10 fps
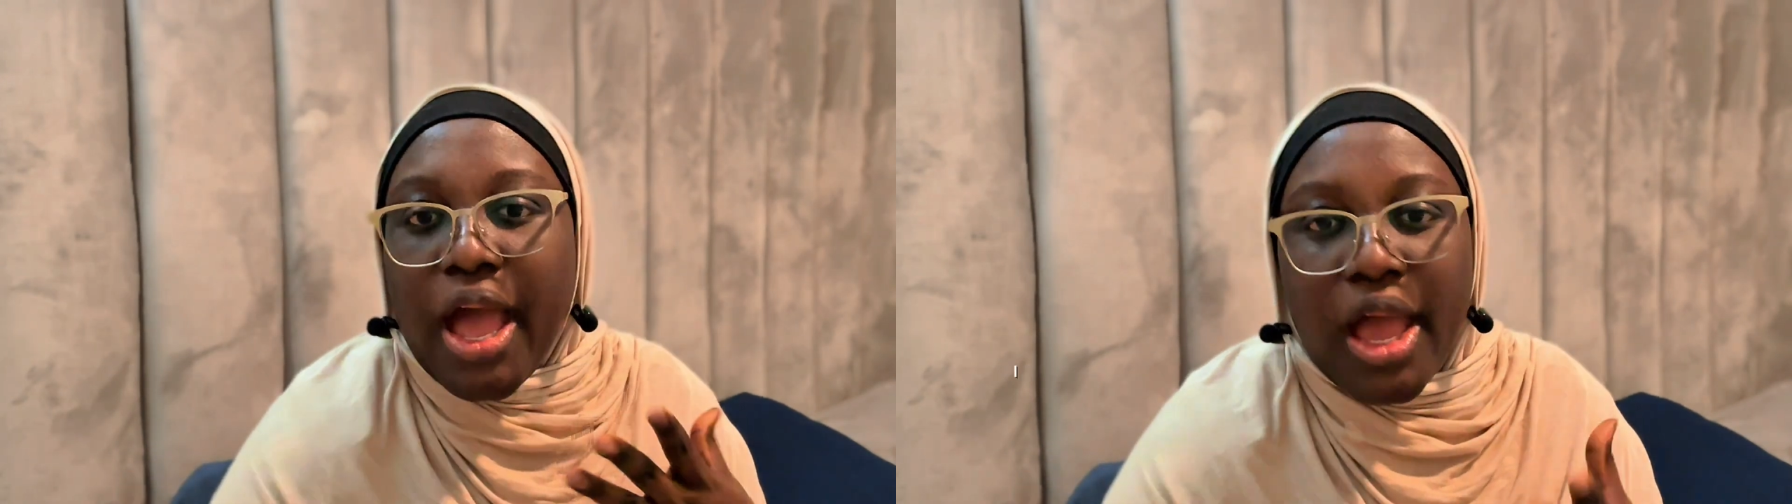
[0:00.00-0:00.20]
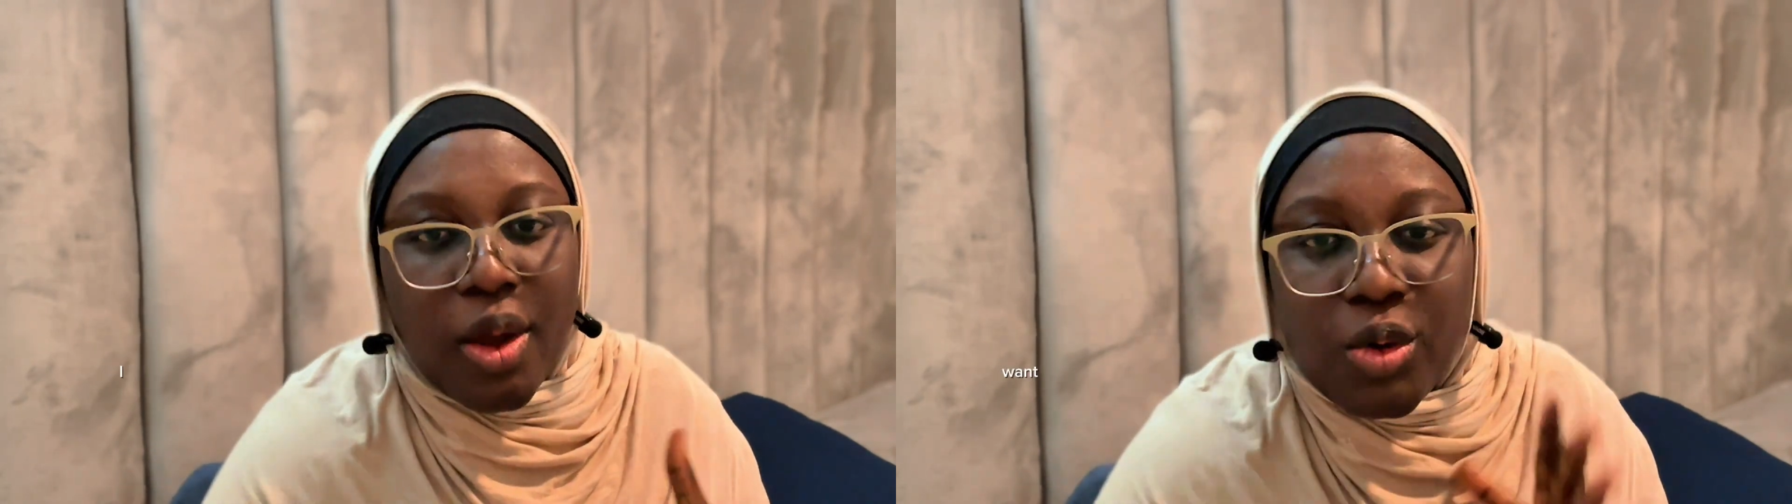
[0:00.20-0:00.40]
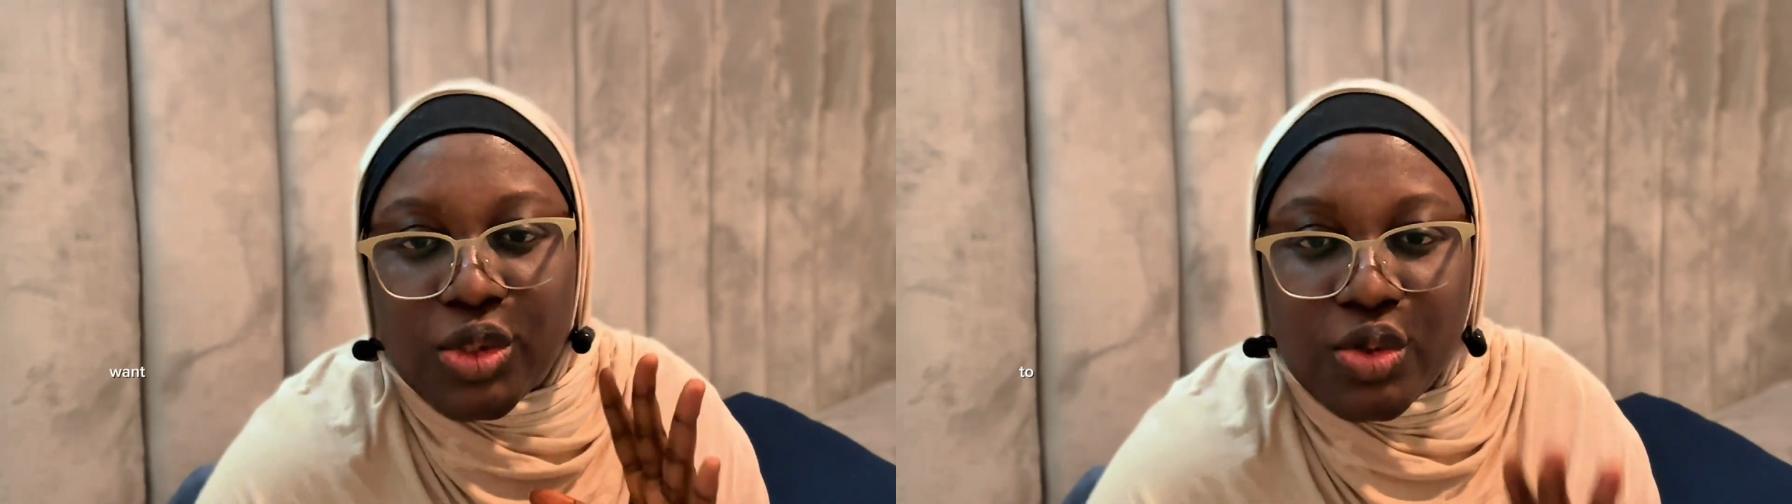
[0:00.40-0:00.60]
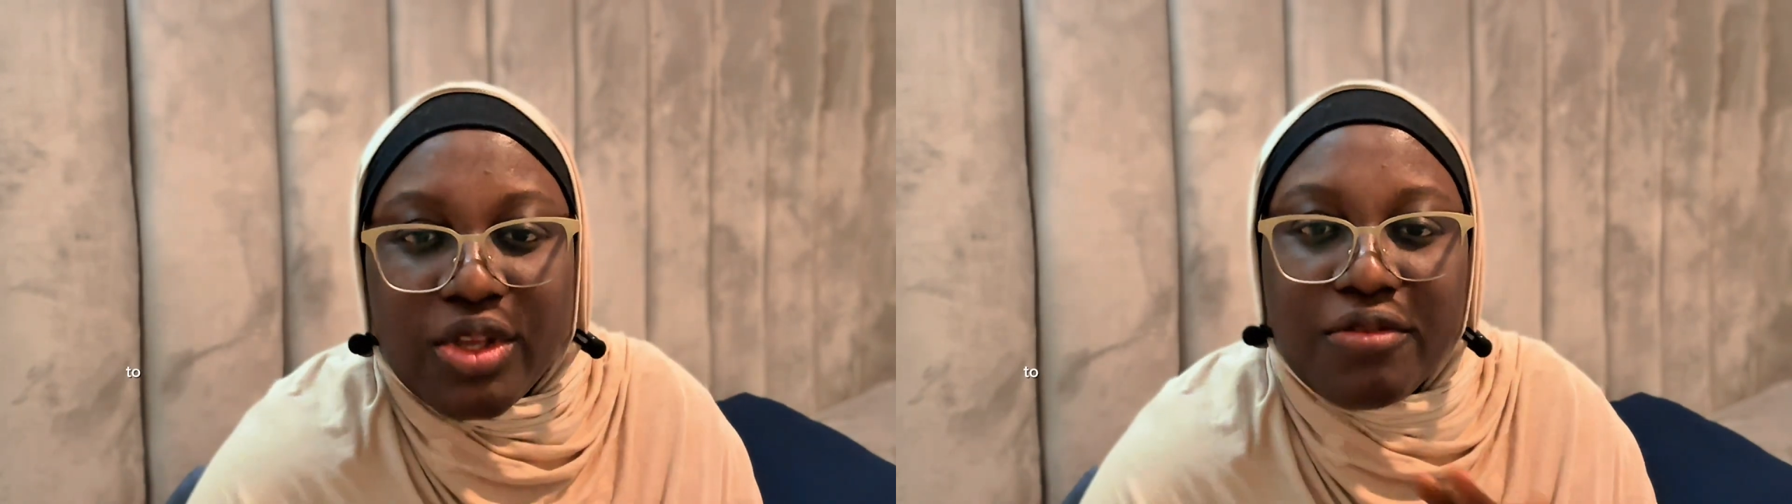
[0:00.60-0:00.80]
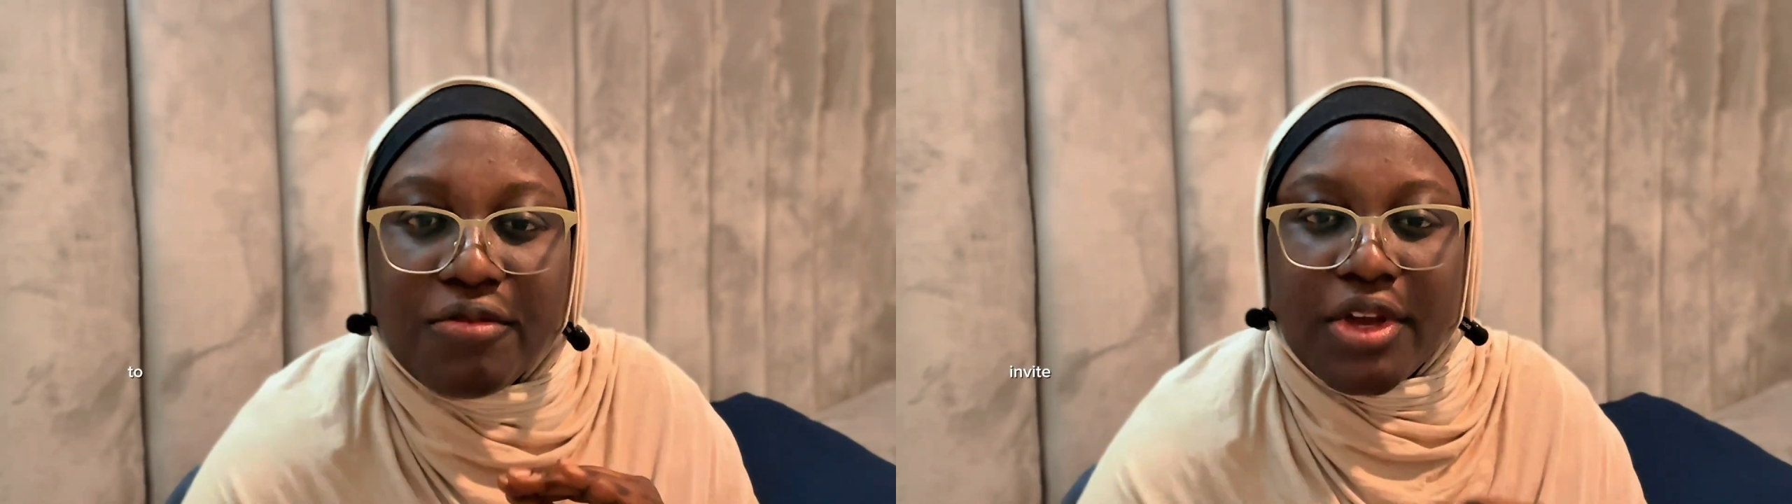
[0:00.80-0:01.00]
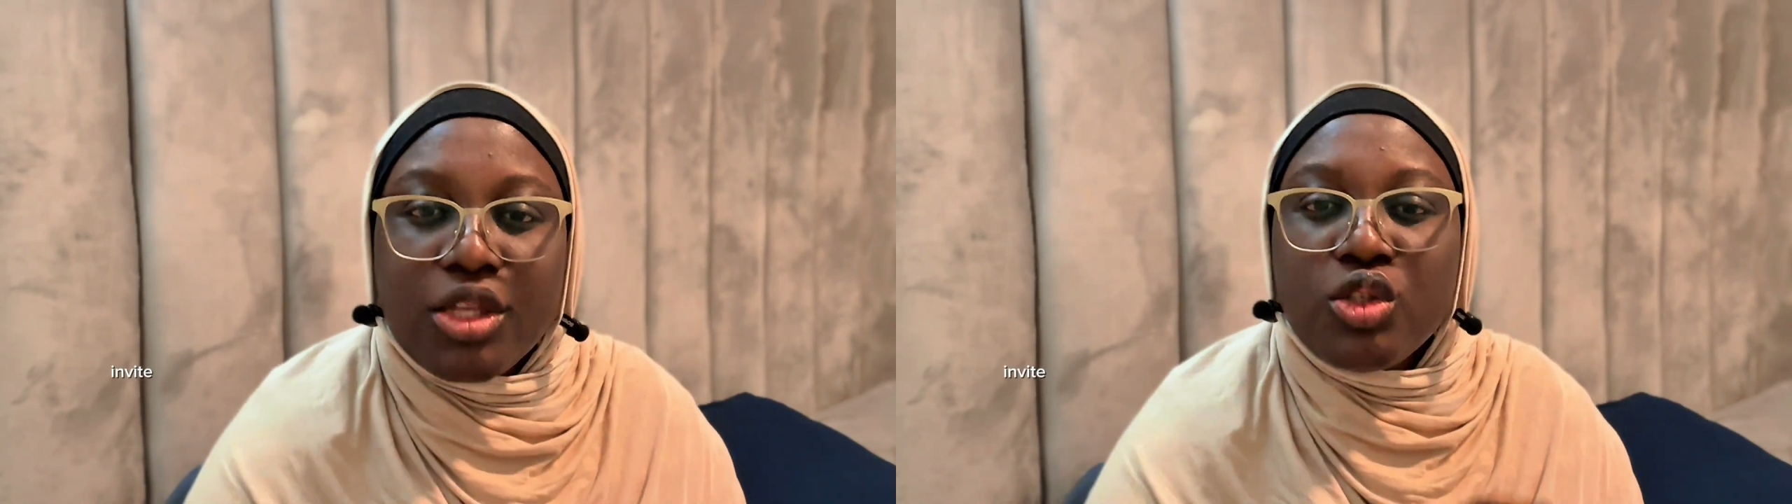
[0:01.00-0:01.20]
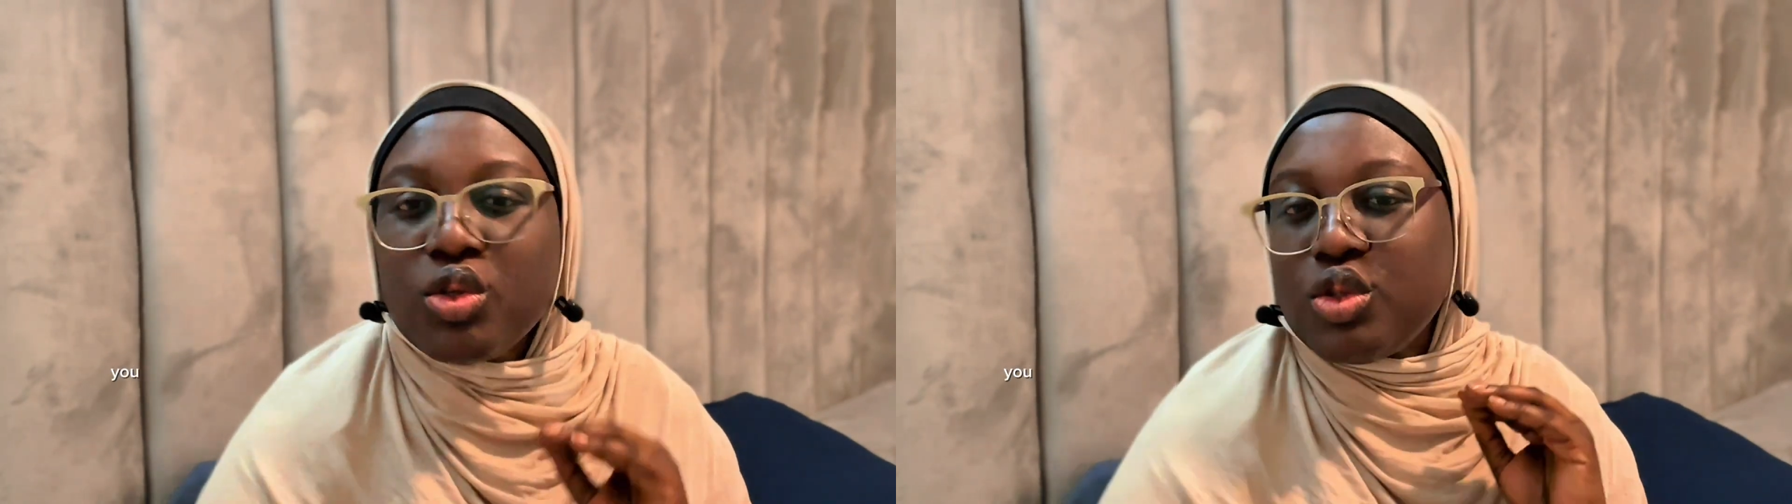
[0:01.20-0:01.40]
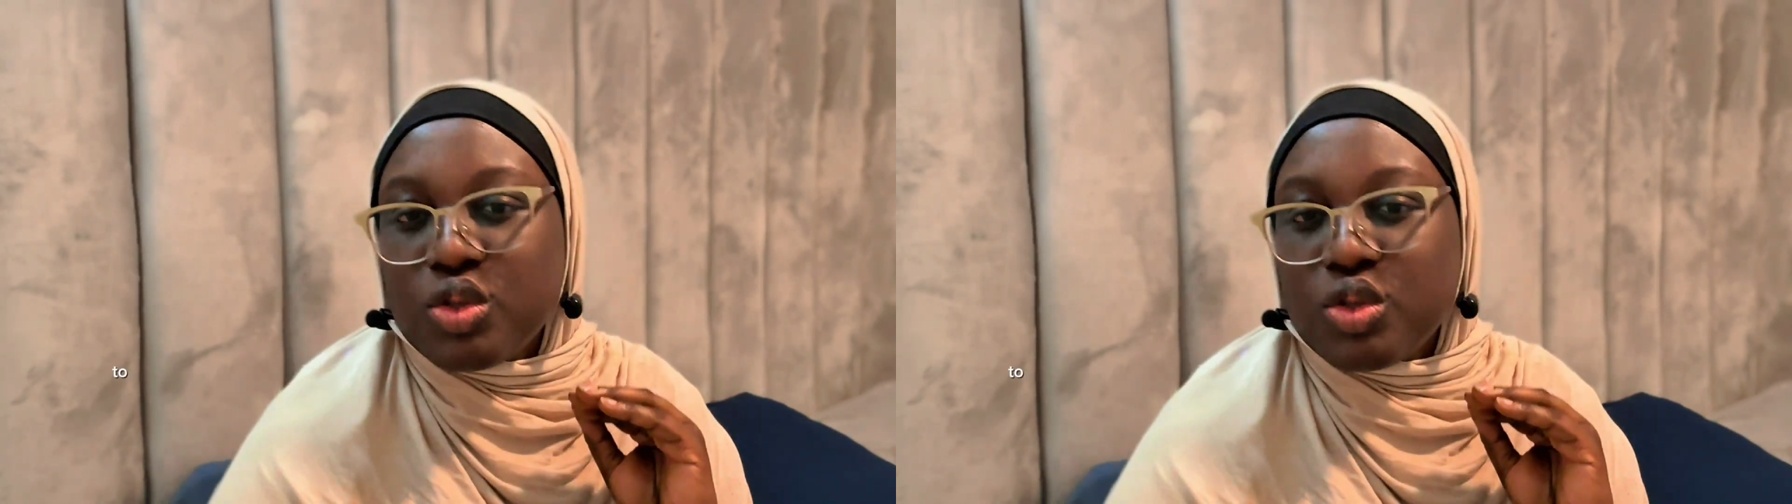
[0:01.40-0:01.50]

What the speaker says: I want to invite you to